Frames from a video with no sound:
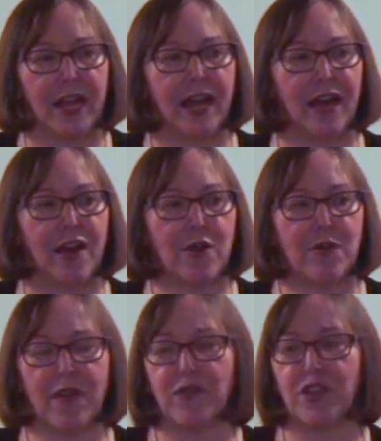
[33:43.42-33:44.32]
uh,
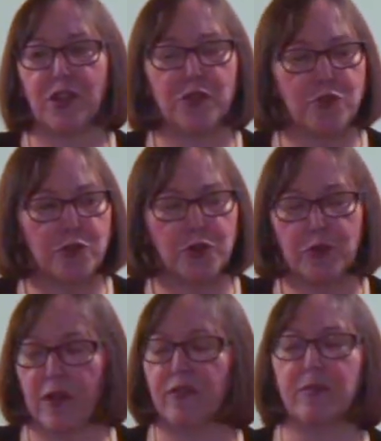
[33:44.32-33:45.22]
or everything you
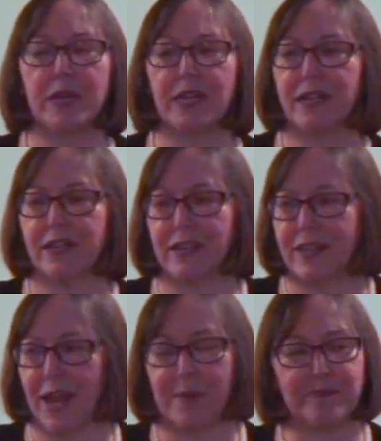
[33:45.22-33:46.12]
do every minute of the
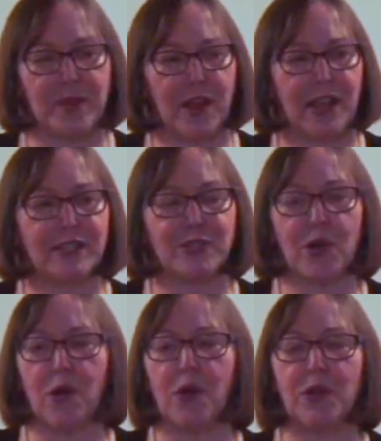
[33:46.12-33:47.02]
day. Right?
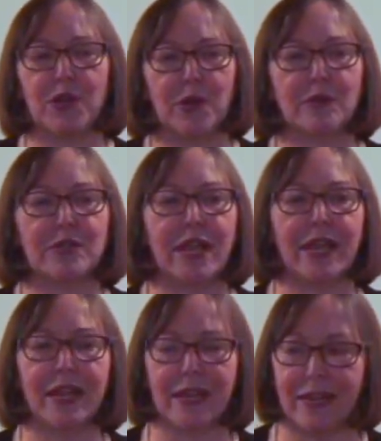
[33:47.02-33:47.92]
So, you know,
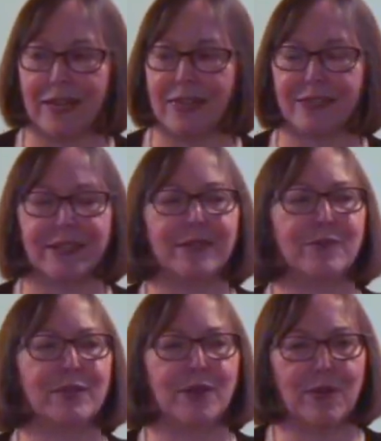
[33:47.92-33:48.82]
take it easy.
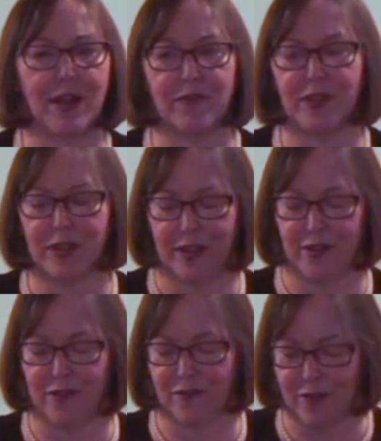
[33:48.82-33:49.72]
We don't have to
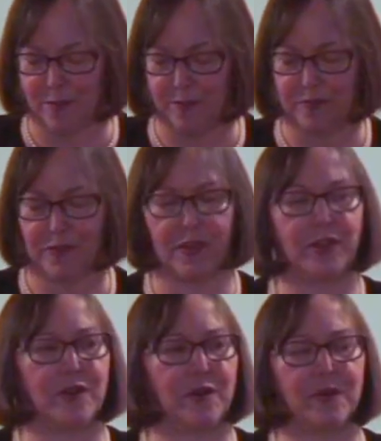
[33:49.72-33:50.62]
hear from,
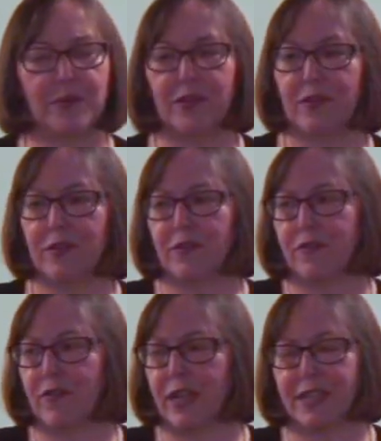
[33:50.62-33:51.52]
you know, your
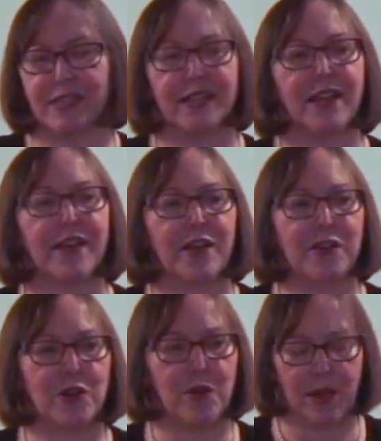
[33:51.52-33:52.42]
friends,
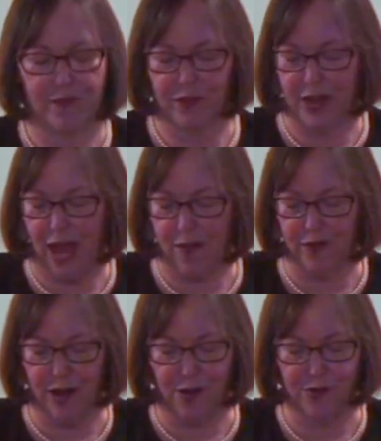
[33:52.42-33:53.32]
you know, every half
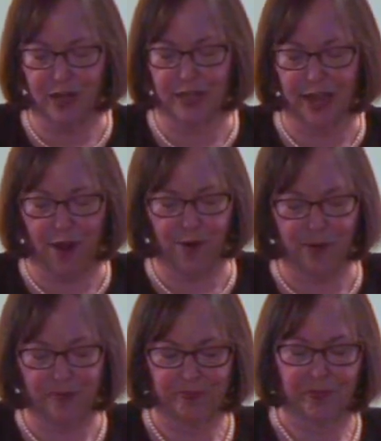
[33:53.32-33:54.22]
an hour on the
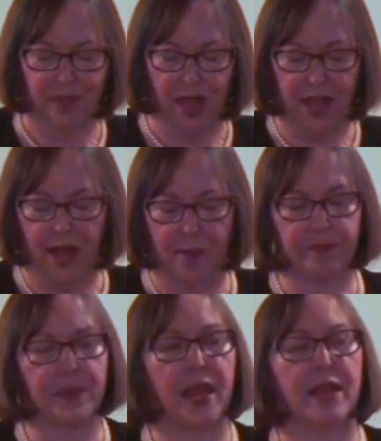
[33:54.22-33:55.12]
hour. Um,
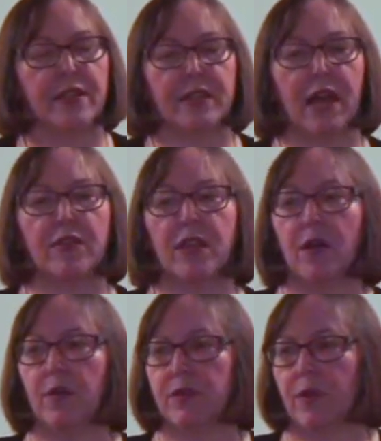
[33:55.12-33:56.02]
now, the,
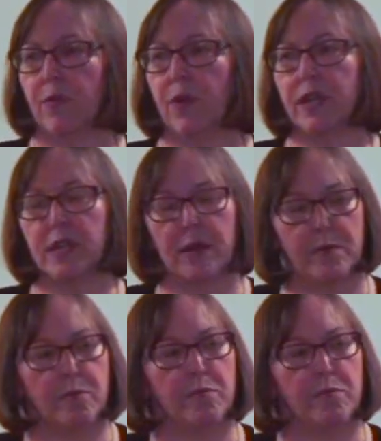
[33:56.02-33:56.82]
the, one of the